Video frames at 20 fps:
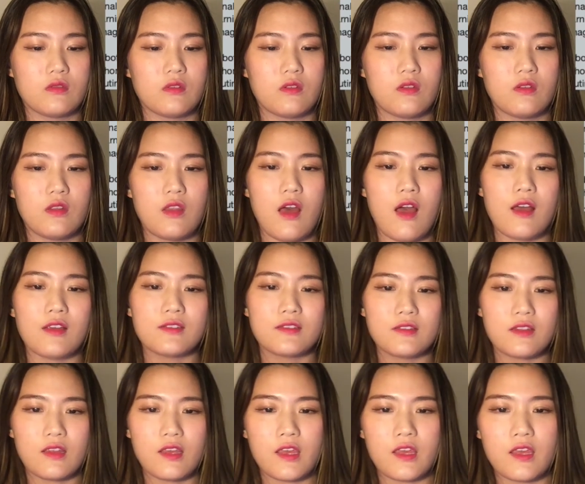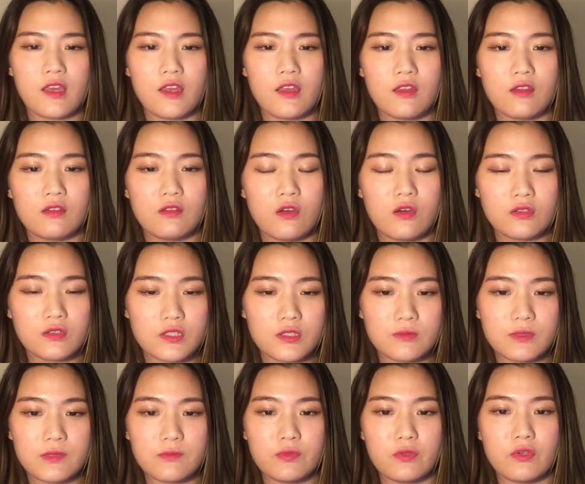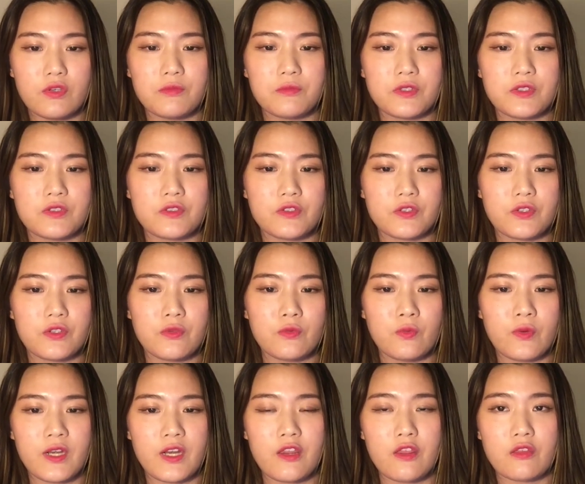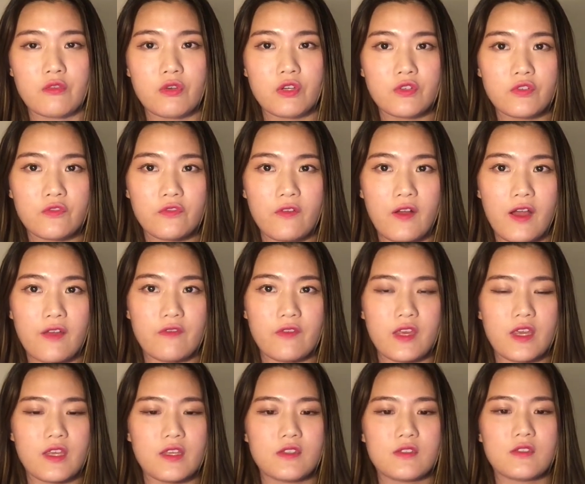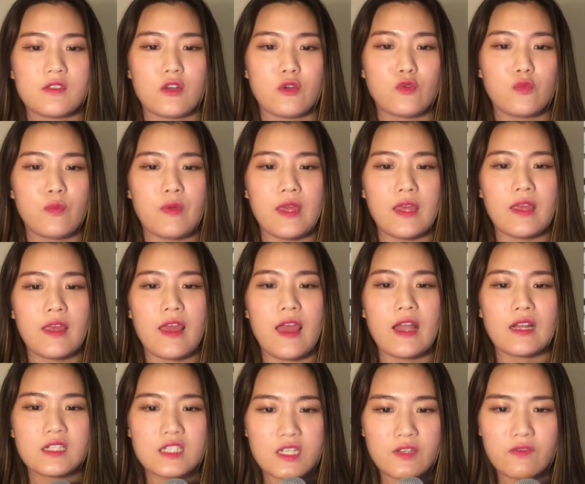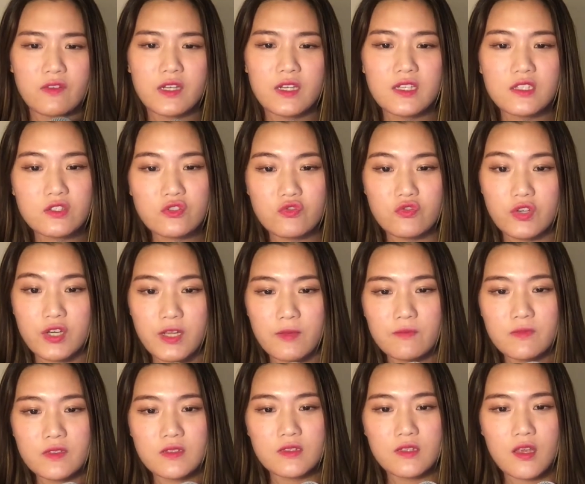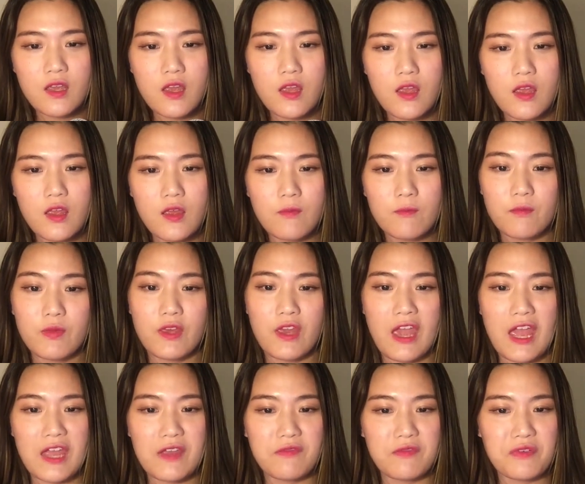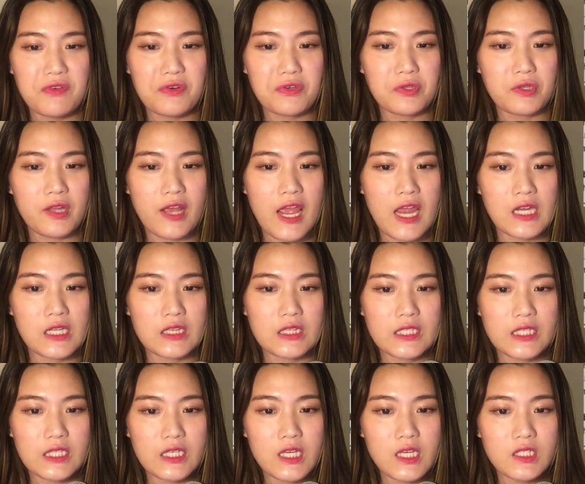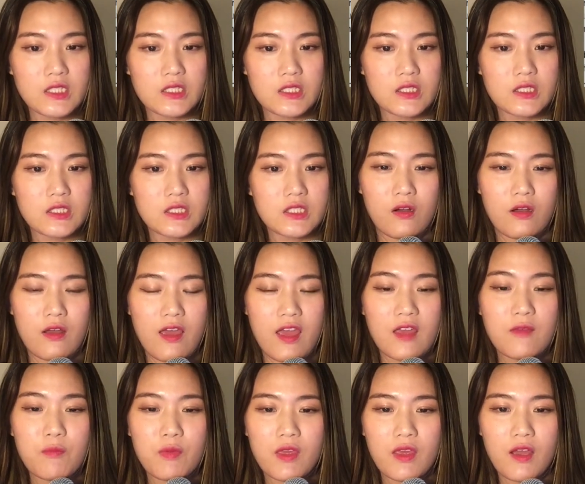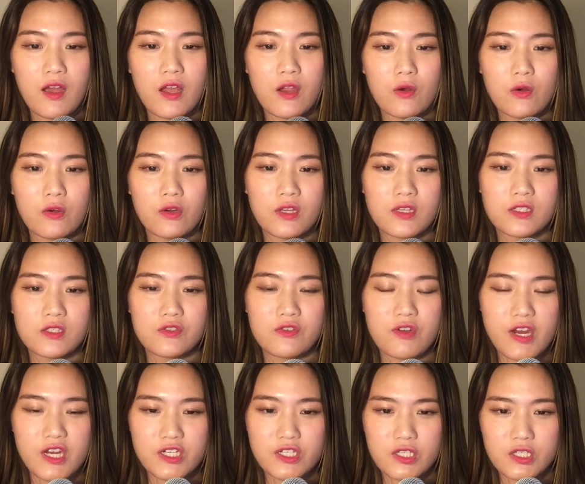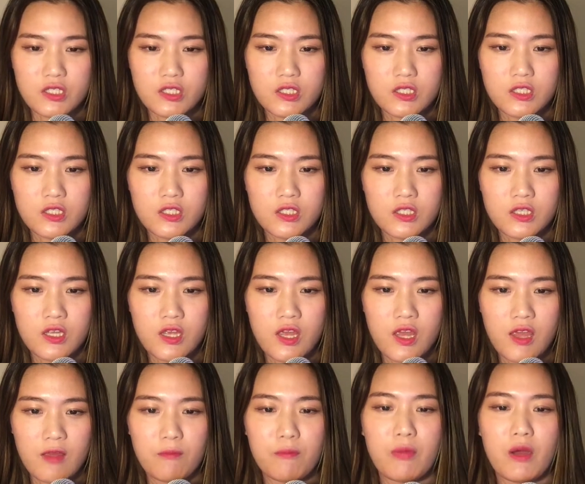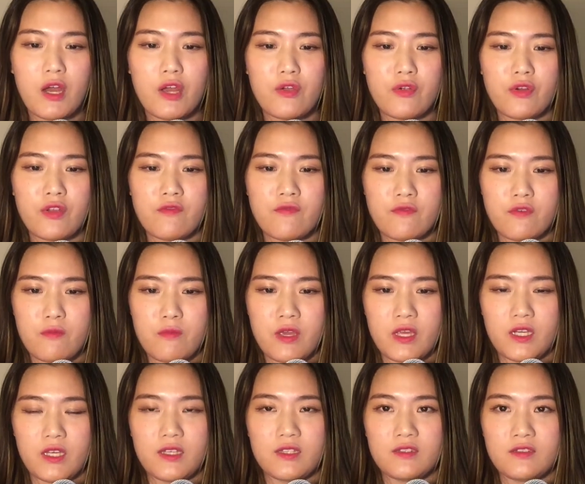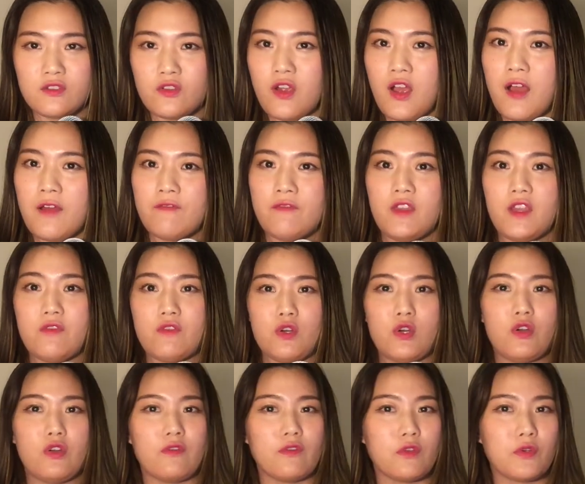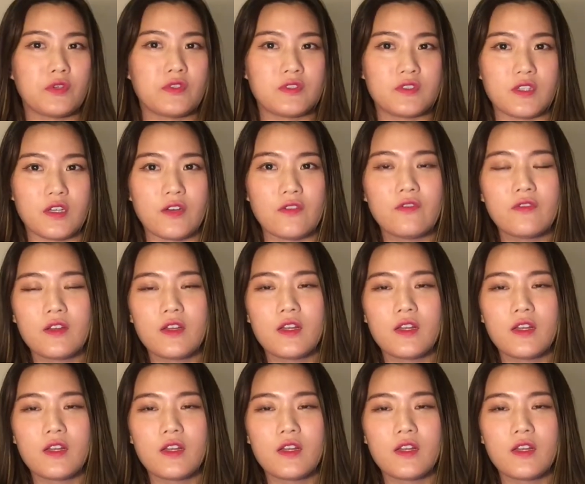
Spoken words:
Lastly, long-term deployments are within 3 to 5 years. There will be activity streams, behavioral analytics, API orchestration, and bioinformatics. So I've never heard of those stuff.